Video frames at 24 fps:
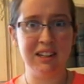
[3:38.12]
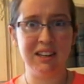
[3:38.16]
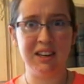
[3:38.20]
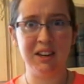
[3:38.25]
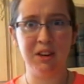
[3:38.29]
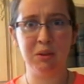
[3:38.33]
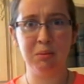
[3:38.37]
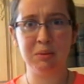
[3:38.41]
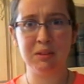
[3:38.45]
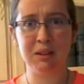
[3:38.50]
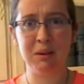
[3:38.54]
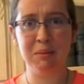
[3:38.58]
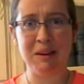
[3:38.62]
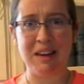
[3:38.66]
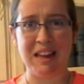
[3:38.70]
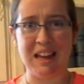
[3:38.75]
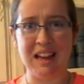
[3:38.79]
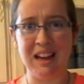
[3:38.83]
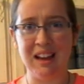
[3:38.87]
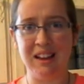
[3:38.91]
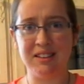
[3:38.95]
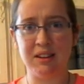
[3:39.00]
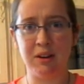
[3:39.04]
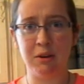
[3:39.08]
I hope somebody
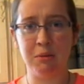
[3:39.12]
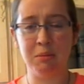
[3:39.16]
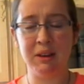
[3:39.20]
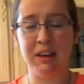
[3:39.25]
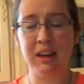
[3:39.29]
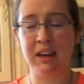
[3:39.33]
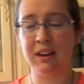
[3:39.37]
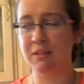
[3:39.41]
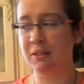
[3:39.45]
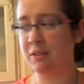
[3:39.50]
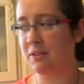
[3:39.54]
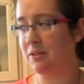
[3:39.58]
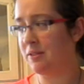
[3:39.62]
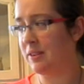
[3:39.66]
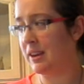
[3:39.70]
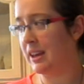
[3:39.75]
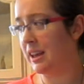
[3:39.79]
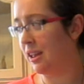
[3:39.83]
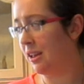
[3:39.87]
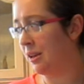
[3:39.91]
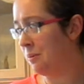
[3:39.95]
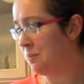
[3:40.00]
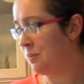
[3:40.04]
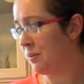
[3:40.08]
has, that would be kind of a
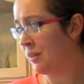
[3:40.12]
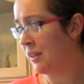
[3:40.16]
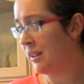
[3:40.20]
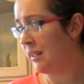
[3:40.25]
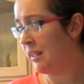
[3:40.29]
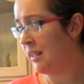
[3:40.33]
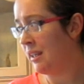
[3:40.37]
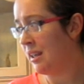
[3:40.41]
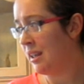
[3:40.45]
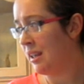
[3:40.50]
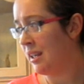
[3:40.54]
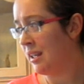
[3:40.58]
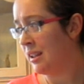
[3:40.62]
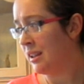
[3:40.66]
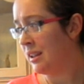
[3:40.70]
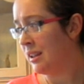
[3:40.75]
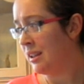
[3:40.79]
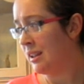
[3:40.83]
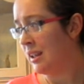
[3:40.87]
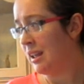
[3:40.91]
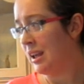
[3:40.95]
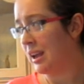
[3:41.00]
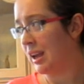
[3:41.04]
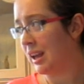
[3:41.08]
fail.
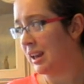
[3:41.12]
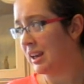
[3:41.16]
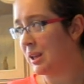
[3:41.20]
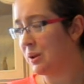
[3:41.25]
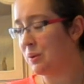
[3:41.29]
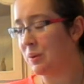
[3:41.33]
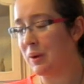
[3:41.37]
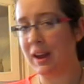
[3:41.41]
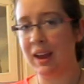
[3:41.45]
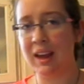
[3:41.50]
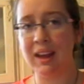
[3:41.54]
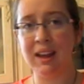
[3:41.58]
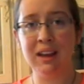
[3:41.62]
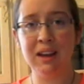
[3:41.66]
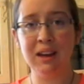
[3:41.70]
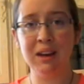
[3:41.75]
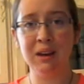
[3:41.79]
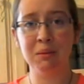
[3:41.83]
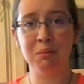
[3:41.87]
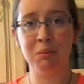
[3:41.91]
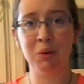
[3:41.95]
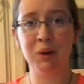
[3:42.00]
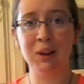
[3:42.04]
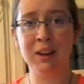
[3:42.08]
Anyway,
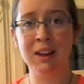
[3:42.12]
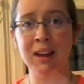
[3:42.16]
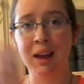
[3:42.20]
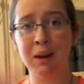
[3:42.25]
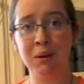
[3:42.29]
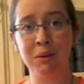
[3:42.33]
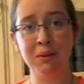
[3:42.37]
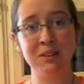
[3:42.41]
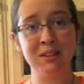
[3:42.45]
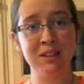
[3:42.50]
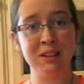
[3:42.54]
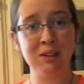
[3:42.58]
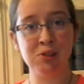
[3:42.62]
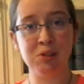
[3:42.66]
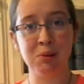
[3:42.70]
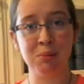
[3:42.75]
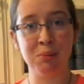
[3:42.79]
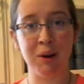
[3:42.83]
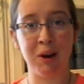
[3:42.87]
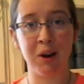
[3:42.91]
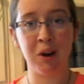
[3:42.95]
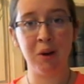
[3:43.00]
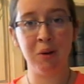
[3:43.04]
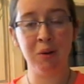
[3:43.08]
Marie, I will see you
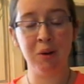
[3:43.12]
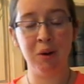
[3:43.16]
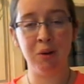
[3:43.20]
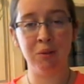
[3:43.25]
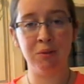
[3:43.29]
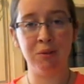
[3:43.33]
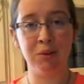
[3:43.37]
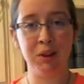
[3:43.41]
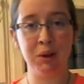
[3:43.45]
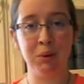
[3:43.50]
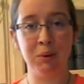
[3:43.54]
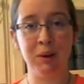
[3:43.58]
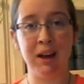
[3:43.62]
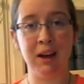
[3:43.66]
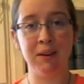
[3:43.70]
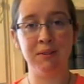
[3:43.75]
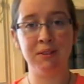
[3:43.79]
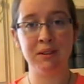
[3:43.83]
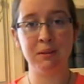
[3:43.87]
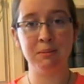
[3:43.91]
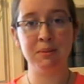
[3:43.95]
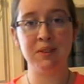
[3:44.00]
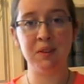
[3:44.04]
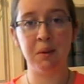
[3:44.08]
tomorrow. Hopefully we'll
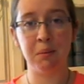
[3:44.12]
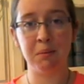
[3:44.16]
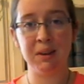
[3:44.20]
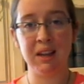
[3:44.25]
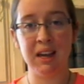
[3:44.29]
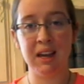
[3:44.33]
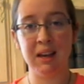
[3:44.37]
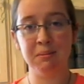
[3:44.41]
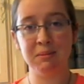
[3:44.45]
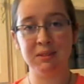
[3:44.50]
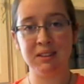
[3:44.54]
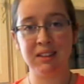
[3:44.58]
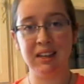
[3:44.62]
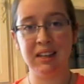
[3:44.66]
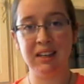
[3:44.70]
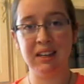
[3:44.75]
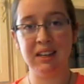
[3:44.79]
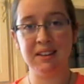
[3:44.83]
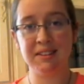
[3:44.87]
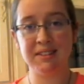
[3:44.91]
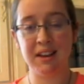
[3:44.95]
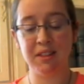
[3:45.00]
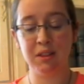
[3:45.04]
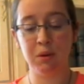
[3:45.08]
have some Sometimes
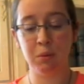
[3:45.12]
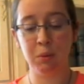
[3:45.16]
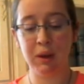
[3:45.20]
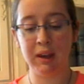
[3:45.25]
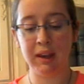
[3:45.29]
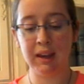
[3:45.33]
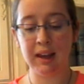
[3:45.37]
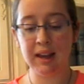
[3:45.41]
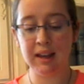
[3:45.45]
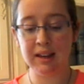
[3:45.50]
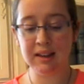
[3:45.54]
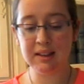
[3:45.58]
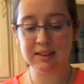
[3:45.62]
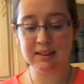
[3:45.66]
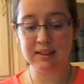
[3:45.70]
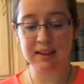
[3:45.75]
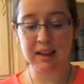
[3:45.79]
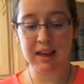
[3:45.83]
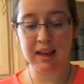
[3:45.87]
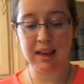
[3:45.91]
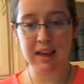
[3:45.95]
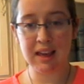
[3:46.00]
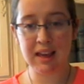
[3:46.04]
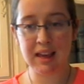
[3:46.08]
Ladies on the weekends,
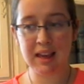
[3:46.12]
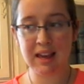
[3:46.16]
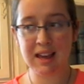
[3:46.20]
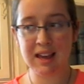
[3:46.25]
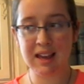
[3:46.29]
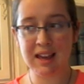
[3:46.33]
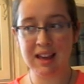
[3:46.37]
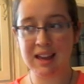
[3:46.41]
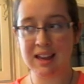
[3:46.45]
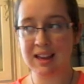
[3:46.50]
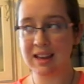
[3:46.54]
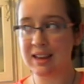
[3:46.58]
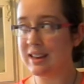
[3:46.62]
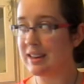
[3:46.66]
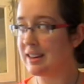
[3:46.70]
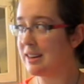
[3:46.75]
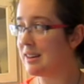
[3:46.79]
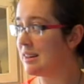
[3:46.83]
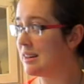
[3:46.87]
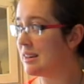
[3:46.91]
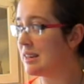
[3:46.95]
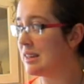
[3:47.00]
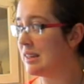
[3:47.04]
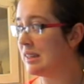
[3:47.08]

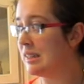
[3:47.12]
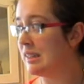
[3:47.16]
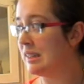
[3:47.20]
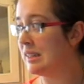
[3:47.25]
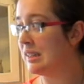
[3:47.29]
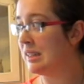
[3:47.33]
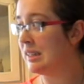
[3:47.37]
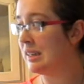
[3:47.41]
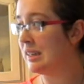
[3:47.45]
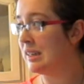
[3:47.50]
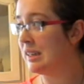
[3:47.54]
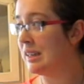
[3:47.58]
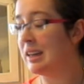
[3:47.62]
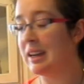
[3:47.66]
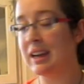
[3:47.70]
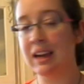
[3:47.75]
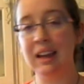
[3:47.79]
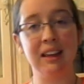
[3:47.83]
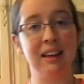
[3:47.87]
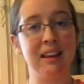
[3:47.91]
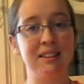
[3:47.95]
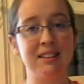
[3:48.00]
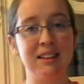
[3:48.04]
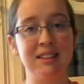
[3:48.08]
and
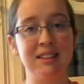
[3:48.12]
I guess